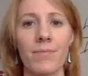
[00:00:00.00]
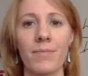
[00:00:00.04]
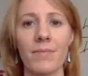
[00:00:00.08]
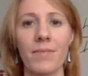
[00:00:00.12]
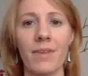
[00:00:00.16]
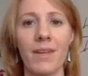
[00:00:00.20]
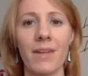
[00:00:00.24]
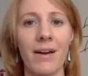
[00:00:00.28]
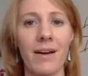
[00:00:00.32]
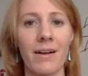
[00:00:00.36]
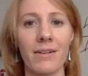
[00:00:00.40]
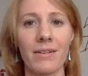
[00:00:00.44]

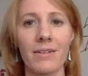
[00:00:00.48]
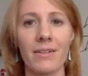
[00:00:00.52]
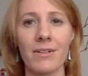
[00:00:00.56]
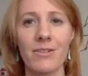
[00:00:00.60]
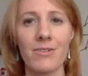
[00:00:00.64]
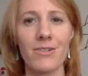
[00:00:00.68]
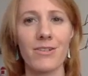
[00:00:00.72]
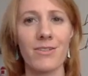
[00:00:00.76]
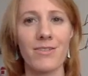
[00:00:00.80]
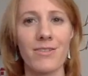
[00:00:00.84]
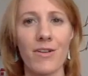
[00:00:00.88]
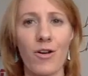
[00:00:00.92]
You're
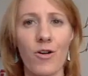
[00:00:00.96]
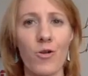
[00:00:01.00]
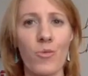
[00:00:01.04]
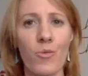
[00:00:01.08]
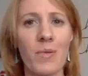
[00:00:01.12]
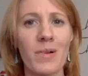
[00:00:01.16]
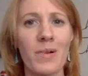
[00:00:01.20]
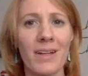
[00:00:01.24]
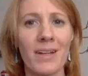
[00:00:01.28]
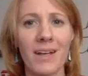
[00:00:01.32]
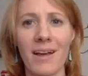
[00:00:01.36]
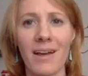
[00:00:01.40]
just
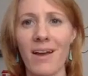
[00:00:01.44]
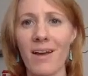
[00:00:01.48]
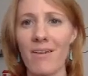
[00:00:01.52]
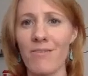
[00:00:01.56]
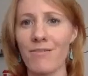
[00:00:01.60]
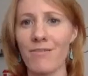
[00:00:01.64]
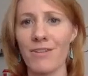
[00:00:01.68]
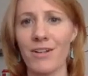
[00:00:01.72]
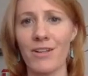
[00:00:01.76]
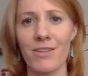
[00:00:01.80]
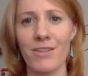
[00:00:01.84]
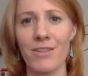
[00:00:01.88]
opening
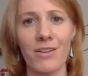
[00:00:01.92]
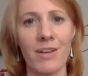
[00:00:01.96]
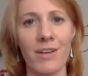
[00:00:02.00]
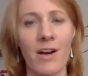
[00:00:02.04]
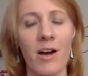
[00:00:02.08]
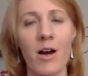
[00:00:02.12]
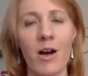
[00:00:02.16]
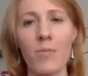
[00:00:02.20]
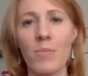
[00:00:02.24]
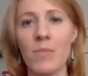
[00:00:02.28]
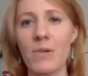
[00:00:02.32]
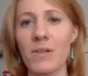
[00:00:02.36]
everything
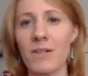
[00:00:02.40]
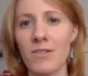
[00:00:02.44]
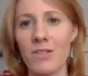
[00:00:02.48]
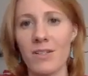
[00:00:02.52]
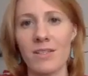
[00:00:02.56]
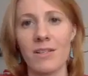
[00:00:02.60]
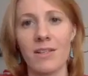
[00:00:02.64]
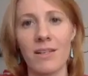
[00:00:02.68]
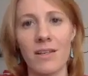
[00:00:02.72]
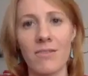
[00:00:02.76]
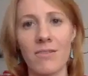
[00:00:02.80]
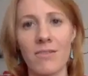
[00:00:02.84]
up and
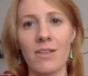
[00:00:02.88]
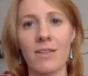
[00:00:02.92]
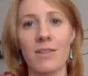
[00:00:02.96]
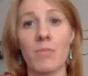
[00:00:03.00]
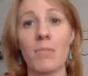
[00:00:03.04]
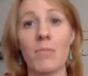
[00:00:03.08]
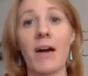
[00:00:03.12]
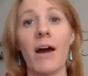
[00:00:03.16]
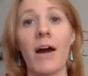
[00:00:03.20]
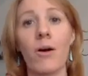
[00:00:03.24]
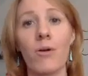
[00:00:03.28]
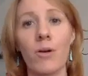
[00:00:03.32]
just giving the
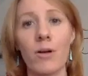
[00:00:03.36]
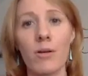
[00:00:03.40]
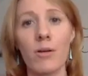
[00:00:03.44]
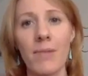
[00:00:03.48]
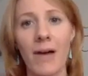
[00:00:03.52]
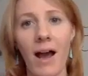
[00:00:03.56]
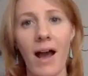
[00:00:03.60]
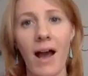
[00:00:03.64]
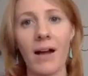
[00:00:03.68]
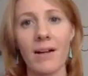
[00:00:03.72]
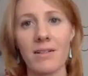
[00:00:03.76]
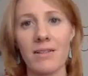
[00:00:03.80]
power
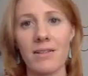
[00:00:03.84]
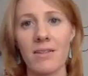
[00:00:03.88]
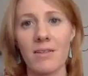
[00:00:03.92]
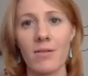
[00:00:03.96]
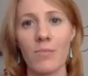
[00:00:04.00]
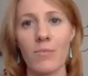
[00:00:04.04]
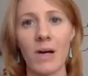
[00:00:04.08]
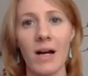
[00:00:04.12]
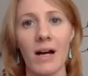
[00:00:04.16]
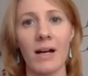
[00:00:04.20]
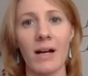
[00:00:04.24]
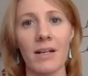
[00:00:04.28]
back to the
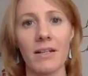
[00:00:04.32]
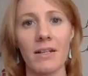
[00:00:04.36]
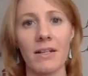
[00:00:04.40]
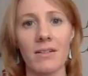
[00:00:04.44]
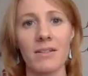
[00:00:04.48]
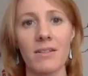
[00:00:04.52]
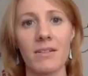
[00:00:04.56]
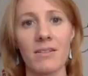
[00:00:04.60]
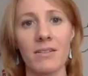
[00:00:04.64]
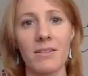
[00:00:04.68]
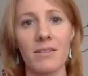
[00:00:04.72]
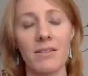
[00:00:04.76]

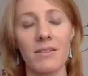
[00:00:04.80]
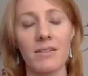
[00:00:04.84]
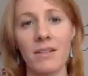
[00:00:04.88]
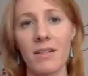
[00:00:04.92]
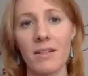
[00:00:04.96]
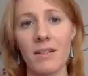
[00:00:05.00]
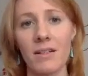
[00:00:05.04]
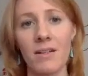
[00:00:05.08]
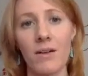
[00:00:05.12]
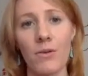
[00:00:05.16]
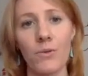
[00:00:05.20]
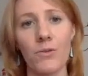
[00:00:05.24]
body so
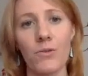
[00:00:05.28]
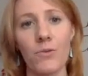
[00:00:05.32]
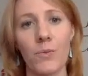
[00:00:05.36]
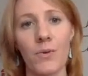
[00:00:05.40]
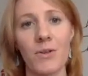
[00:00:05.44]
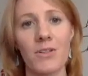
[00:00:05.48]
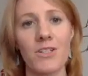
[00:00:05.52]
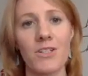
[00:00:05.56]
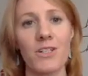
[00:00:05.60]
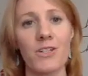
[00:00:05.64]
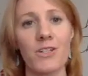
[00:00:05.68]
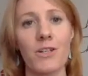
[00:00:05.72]
it knows
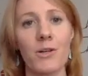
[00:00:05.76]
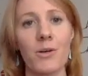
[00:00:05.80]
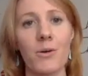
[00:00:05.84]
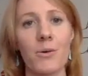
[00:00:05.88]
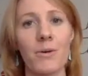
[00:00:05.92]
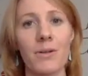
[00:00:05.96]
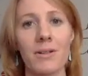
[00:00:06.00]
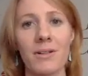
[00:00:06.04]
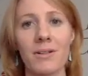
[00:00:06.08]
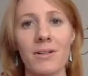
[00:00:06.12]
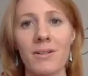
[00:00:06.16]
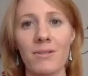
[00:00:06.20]
what to do,
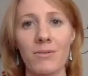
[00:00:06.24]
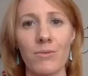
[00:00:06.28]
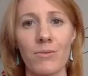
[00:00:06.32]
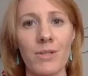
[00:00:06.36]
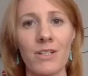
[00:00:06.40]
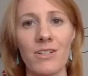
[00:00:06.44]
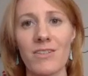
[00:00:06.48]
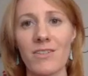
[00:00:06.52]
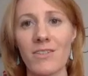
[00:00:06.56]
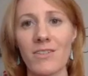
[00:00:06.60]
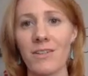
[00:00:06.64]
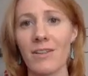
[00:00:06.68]
and
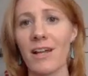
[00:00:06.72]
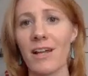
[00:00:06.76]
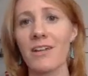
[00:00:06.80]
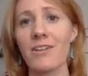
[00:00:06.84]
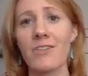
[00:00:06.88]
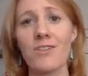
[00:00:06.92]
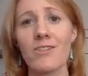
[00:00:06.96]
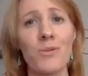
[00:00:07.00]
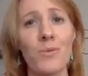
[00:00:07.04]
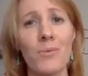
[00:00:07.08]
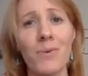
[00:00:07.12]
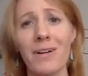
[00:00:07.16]
let
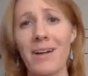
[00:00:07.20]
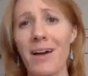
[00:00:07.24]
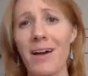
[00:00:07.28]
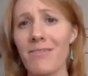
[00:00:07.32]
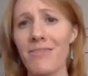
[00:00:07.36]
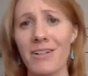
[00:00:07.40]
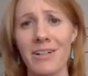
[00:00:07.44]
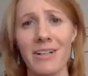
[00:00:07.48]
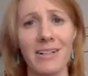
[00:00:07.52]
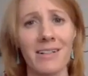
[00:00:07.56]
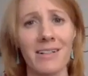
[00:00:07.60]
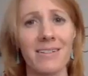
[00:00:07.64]
it do
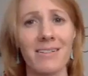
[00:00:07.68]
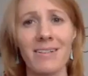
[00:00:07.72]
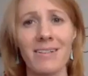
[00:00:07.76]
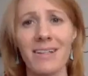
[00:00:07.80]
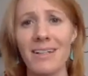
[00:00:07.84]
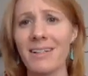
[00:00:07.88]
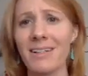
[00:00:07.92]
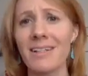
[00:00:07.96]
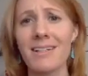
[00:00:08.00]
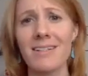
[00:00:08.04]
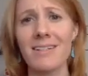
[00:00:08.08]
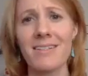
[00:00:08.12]
whatever it
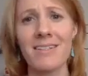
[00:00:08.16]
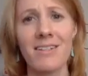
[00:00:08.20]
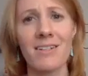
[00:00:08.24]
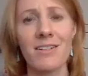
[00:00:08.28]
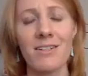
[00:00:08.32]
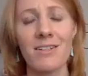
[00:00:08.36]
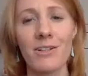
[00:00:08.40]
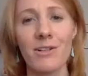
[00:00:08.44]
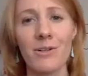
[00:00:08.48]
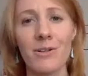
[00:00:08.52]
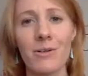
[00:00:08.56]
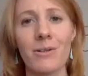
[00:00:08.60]
needs to
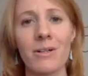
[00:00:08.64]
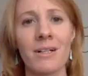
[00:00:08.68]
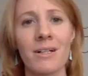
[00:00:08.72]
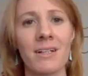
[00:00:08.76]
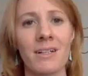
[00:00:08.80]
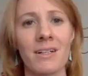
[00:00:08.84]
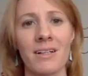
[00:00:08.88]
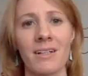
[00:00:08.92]
do.